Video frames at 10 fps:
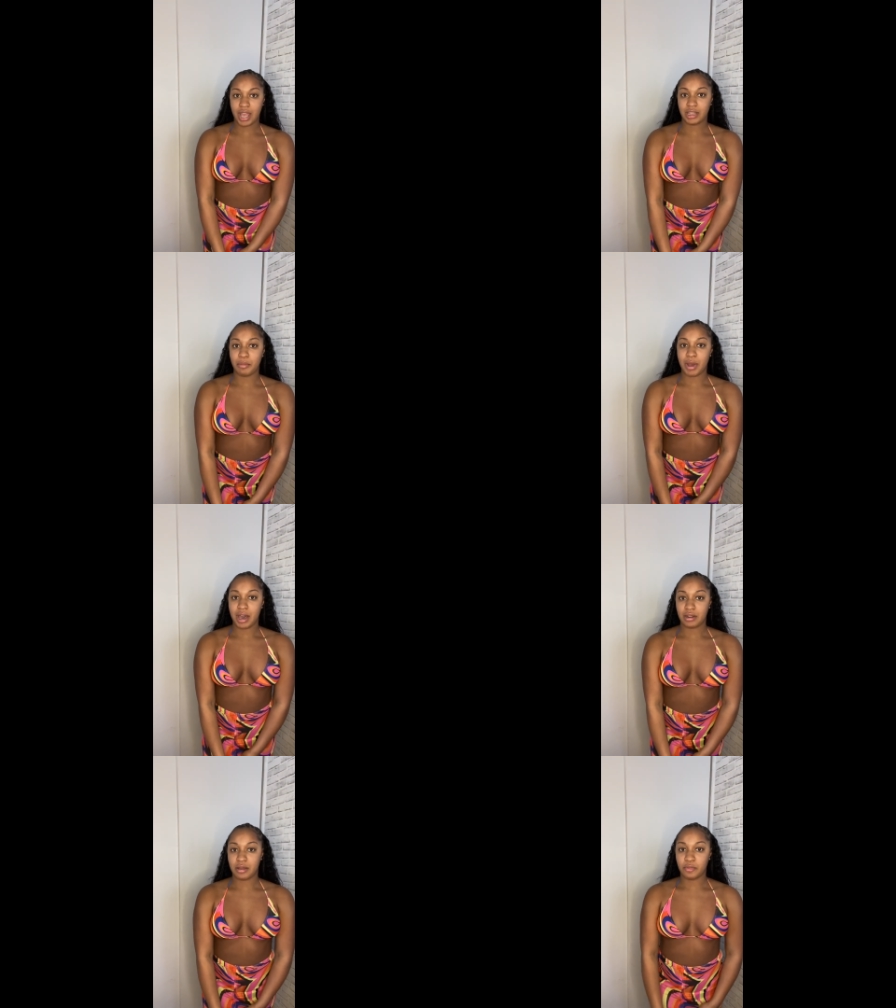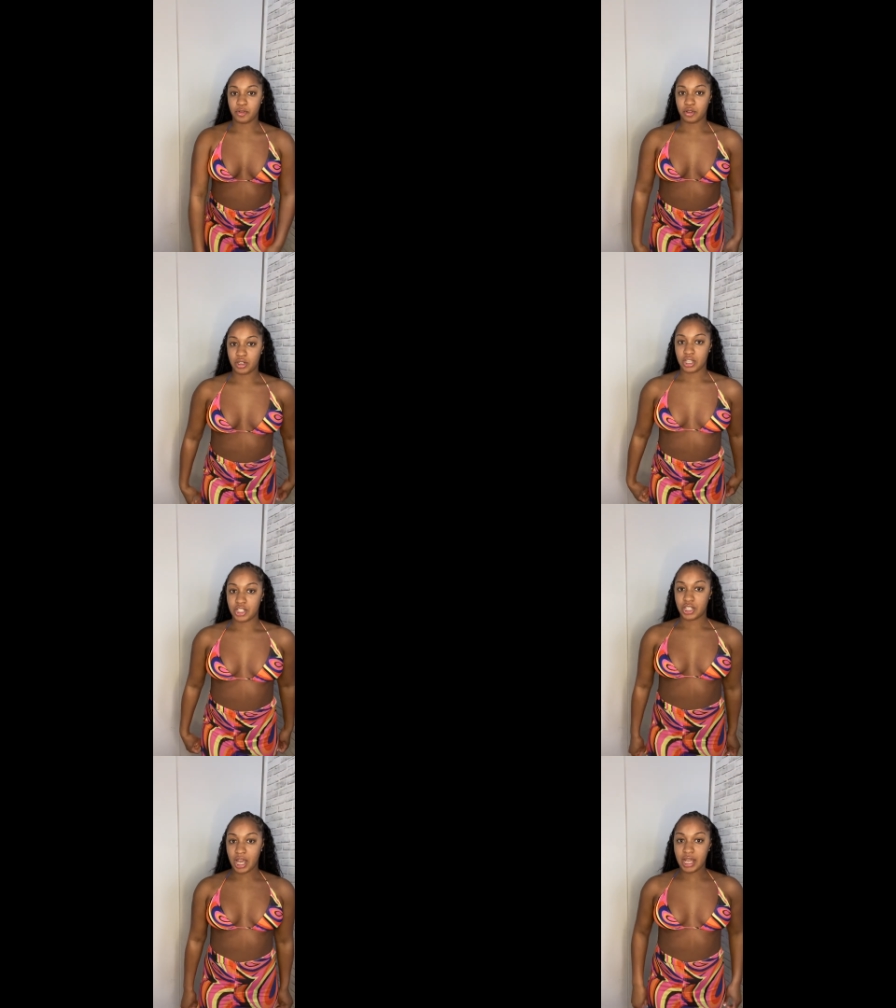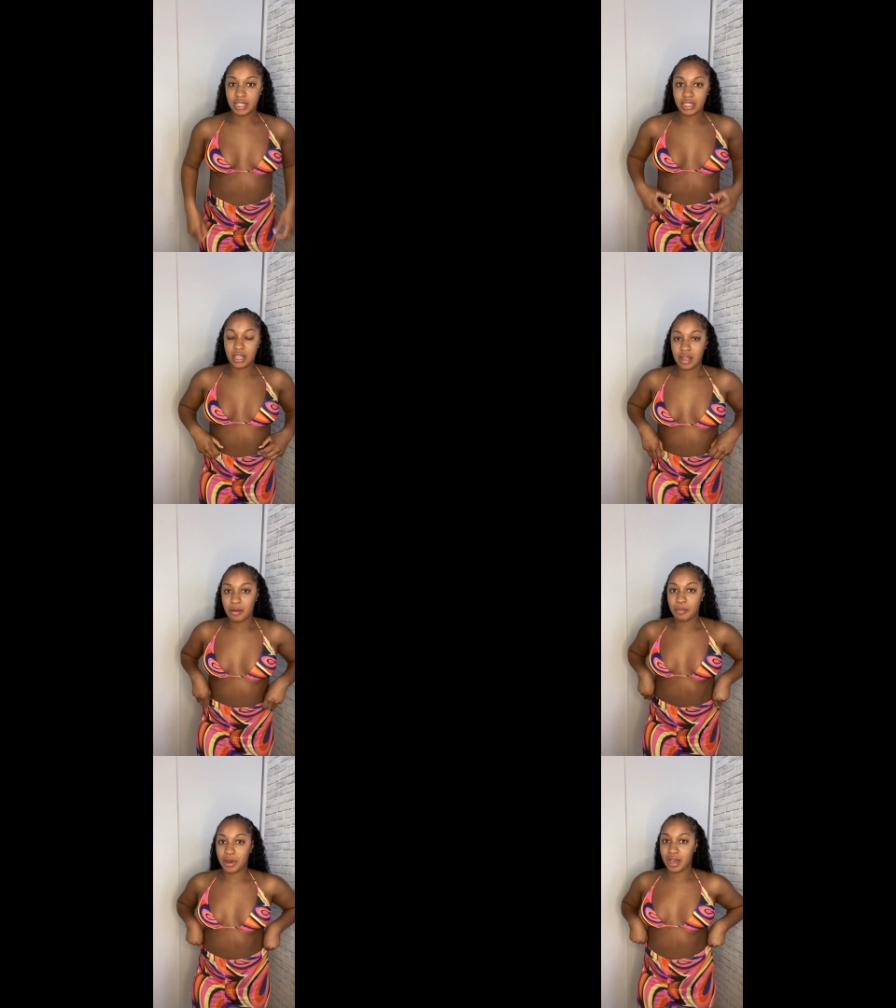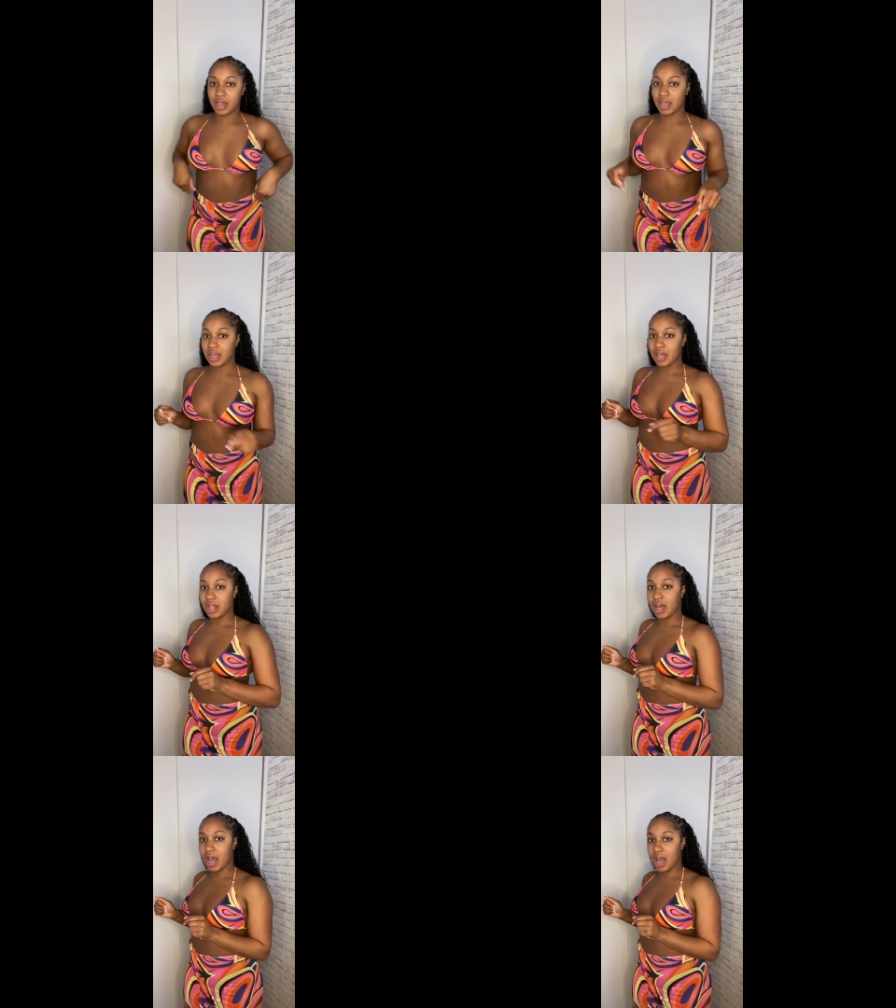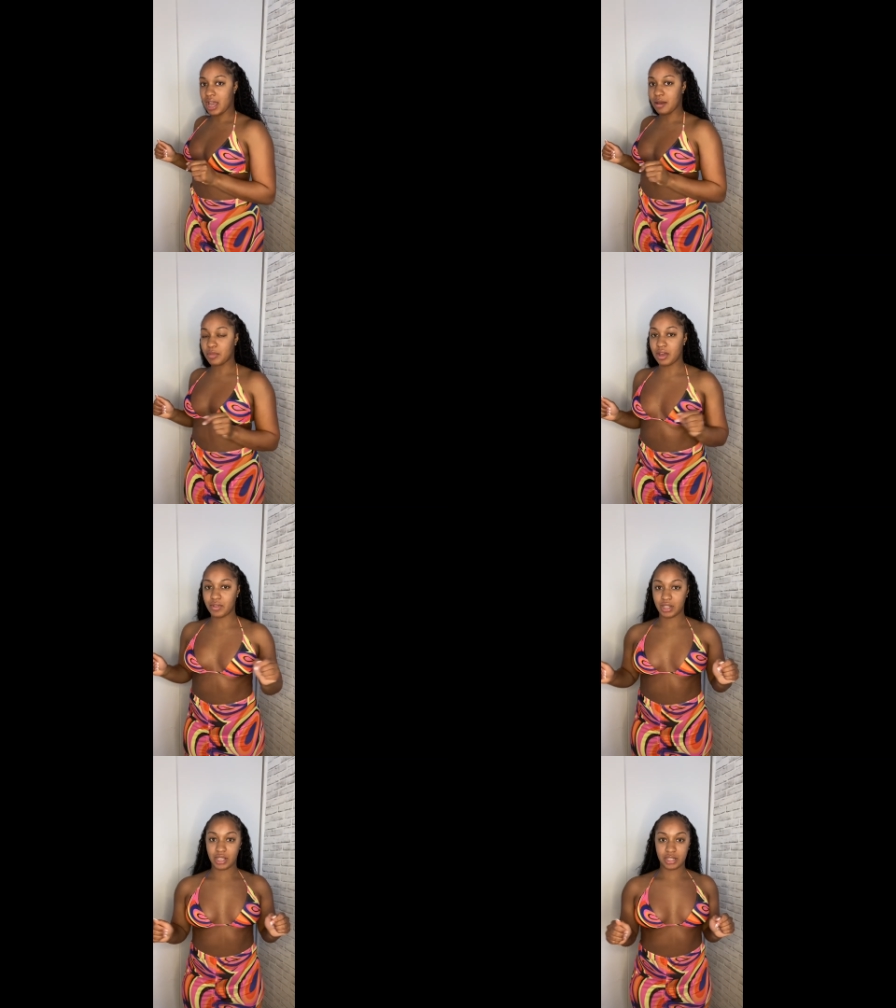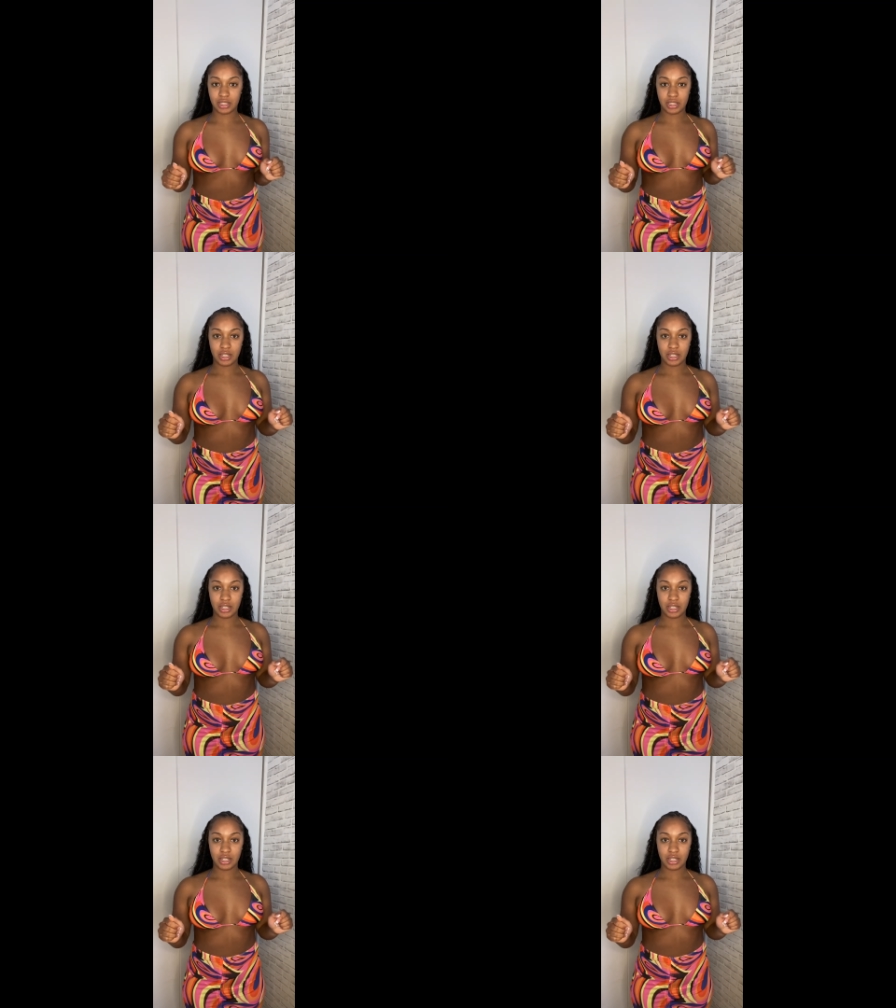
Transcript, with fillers: at the bottom for you to adjust, but I am loving this.